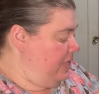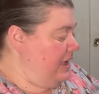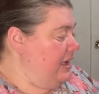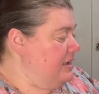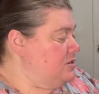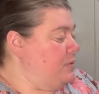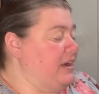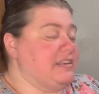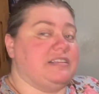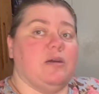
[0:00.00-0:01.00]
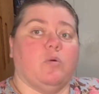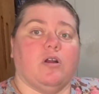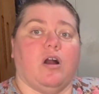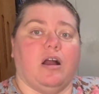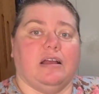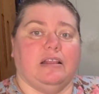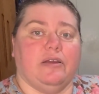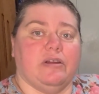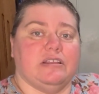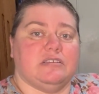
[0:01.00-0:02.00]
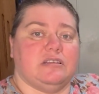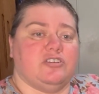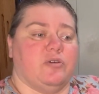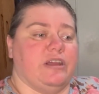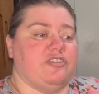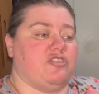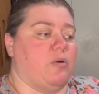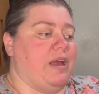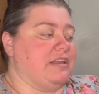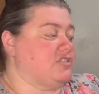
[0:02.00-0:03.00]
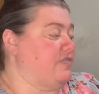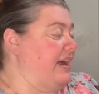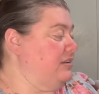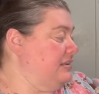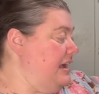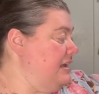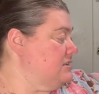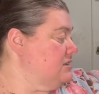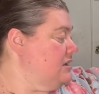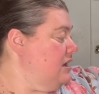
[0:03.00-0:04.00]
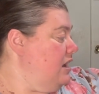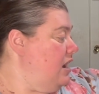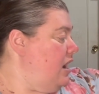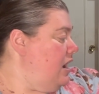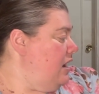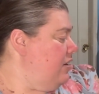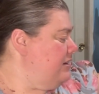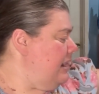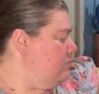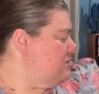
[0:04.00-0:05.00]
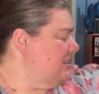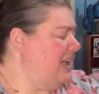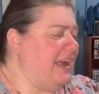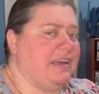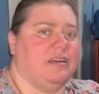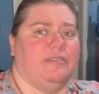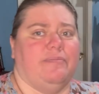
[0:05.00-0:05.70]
these because they were on clearance during Joann's final days, down to like,